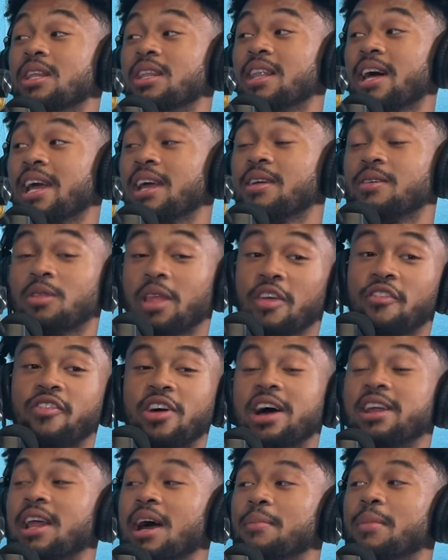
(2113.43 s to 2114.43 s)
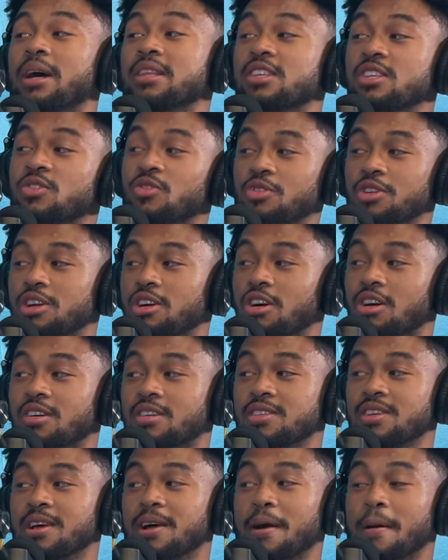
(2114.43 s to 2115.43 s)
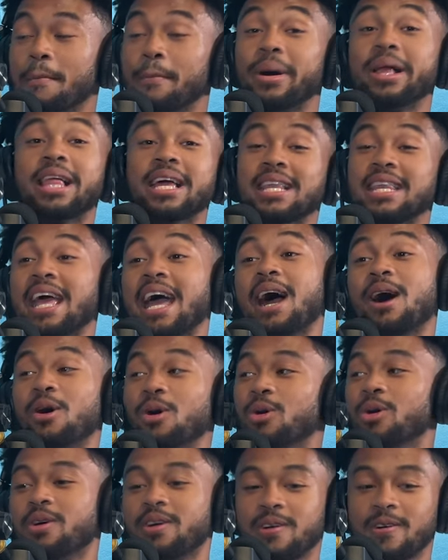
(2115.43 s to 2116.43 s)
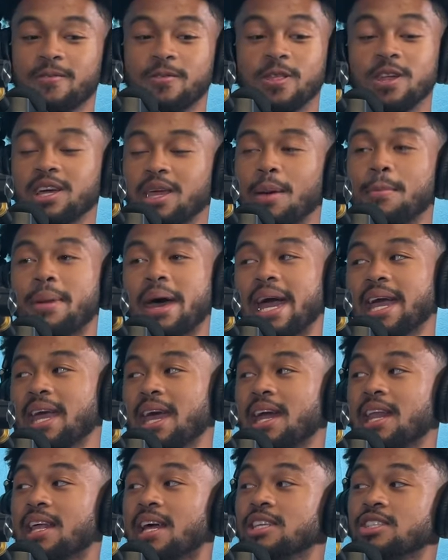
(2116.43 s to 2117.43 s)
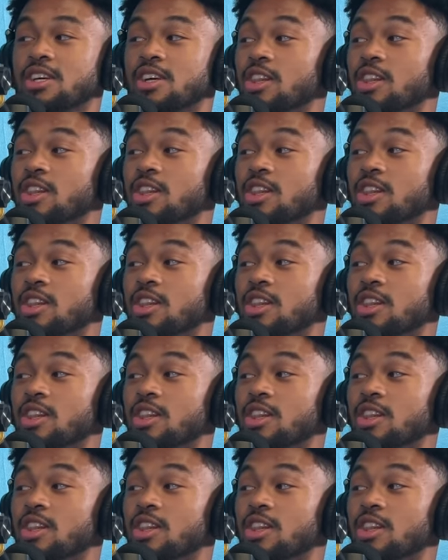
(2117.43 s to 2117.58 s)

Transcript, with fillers: wasn't like they found out about these freak-offs. No, right. But like now, looking back at it, that just